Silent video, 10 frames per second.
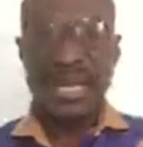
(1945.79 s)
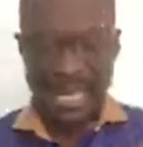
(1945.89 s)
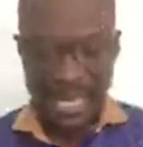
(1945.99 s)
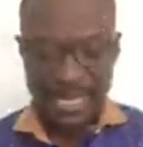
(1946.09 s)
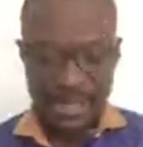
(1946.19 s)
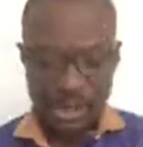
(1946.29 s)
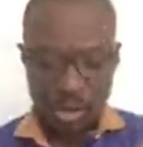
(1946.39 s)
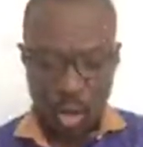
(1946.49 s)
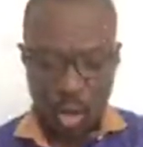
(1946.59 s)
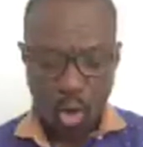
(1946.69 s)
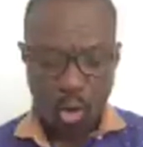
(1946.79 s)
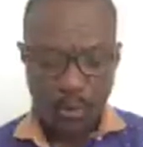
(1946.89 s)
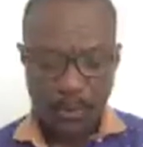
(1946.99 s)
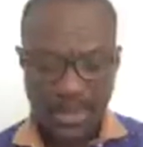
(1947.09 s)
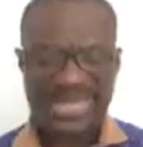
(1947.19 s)
his
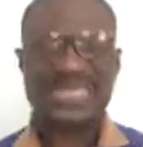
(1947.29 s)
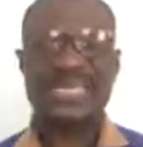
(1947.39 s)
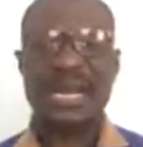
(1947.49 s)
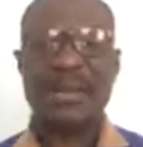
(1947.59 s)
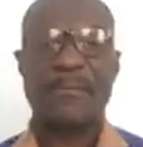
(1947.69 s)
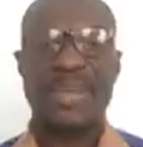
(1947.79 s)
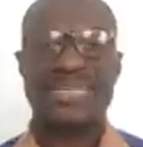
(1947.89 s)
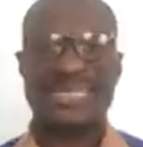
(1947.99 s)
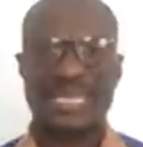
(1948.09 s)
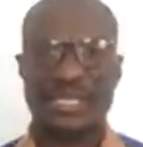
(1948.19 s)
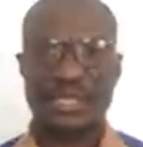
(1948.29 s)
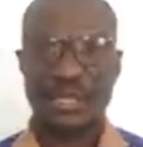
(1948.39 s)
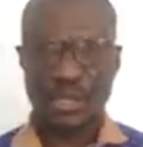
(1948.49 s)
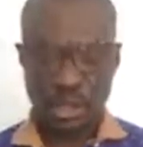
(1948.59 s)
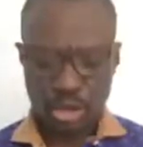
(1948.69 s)
own personal
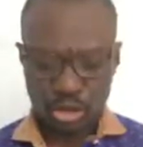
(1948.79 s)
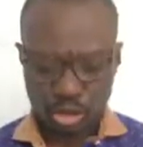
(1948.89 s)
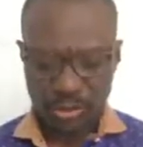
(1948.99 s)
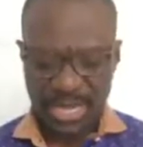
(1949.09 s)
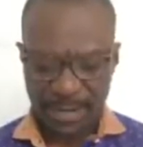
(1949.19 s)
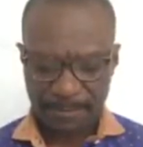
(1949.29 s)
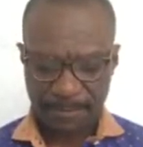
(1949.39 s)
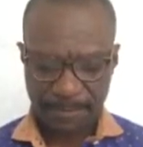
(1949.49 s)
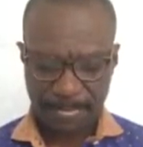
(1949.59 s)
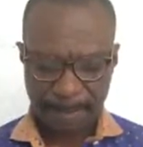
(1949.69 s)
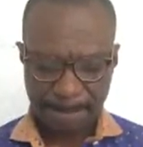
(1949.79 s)
message to them.